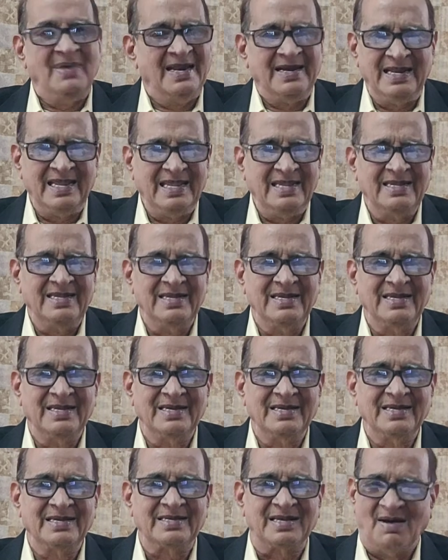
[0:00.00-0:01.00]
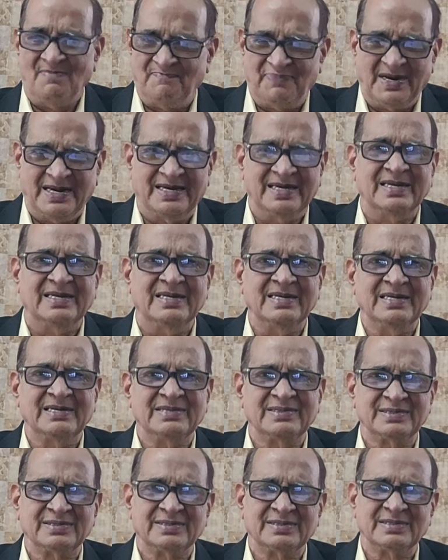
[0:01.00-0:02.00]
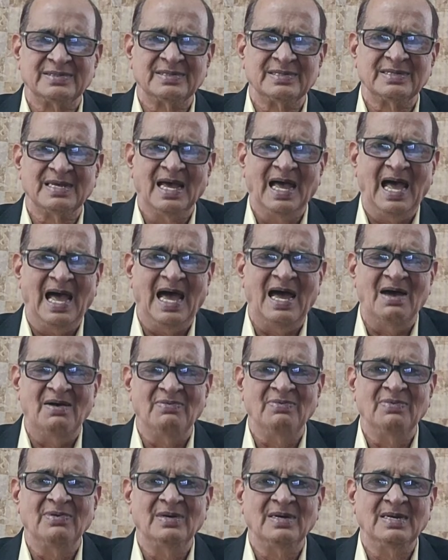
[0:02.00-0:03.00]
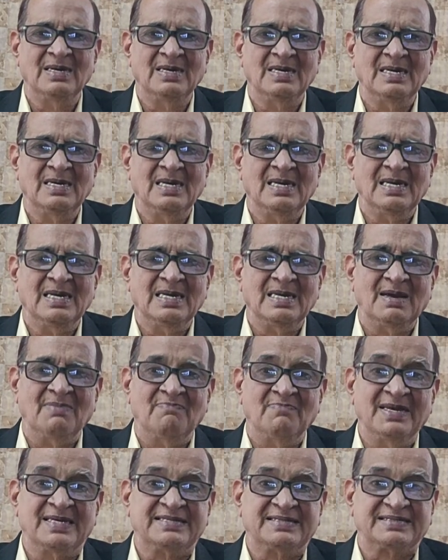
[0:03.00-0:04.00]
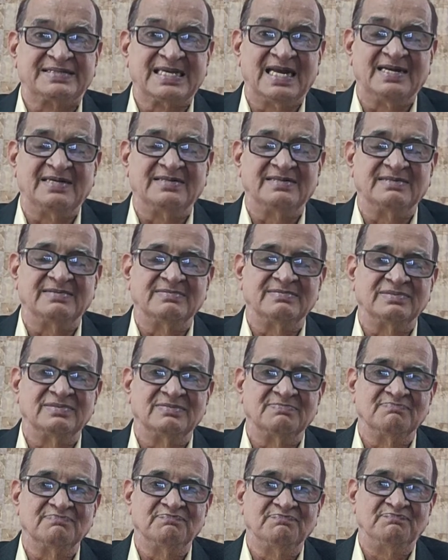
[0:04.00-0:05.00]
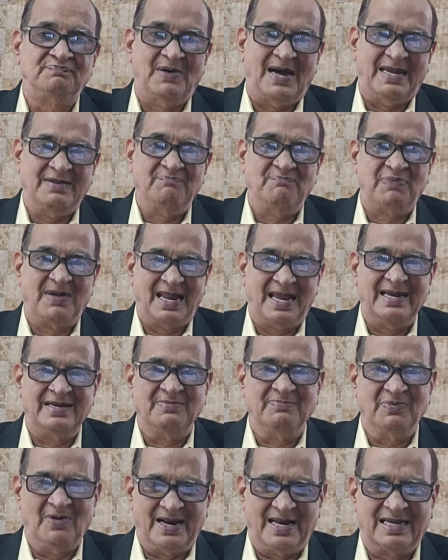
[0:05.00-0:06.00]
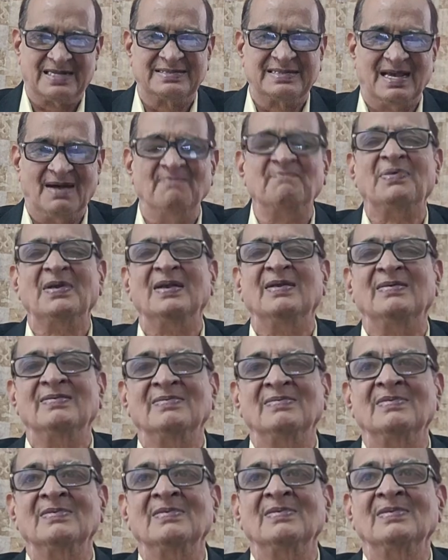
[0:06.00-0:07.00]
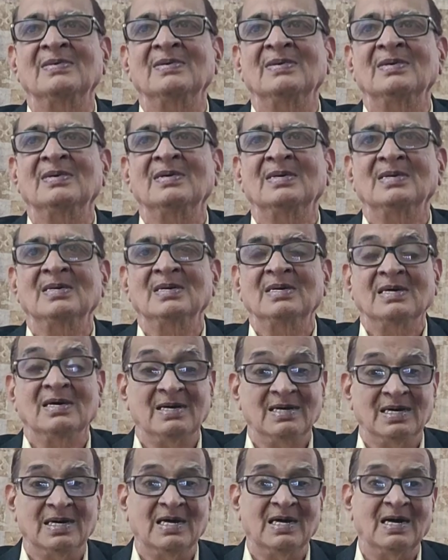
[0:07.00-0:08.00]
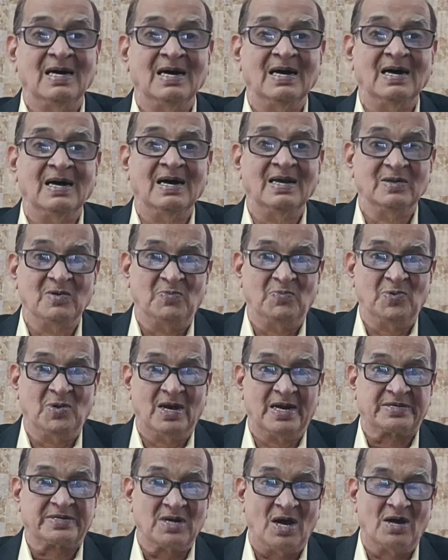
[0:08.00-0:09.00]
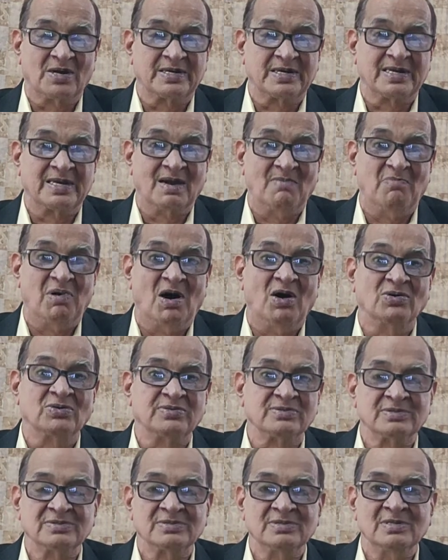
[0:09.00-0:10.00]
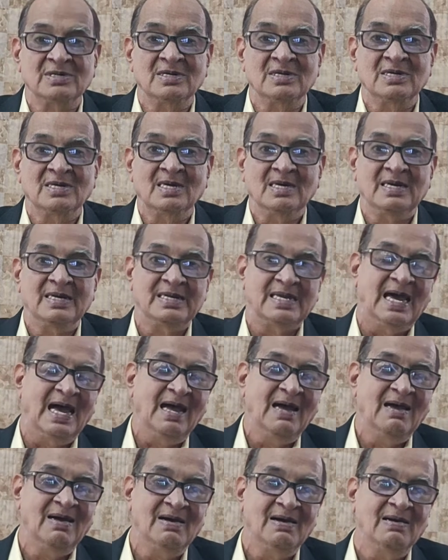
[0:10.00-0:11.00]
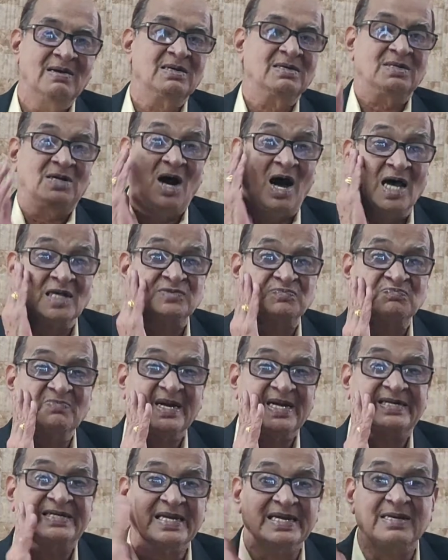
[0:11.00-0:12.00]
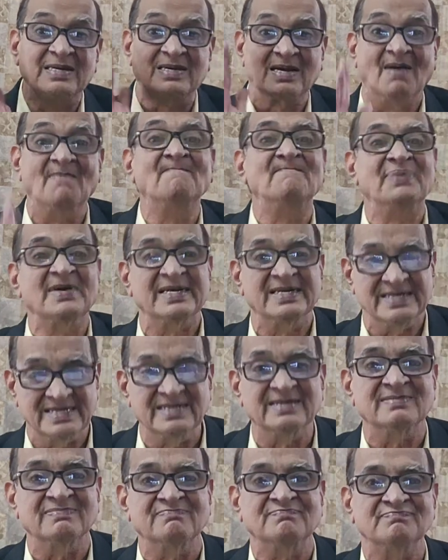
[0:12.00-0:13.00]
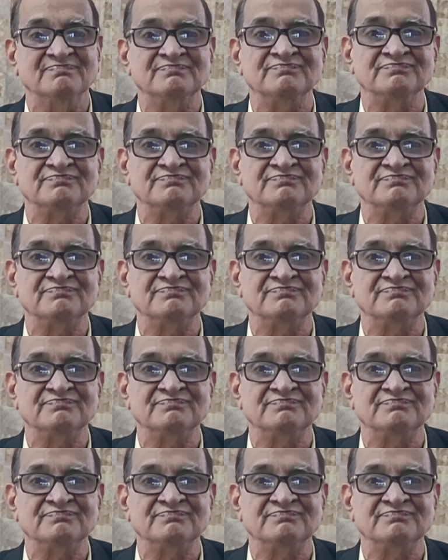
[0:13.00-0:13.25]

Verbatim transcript: Many companies have a mixed pipeline. For example, uh, if you are talking about a cosmetic company,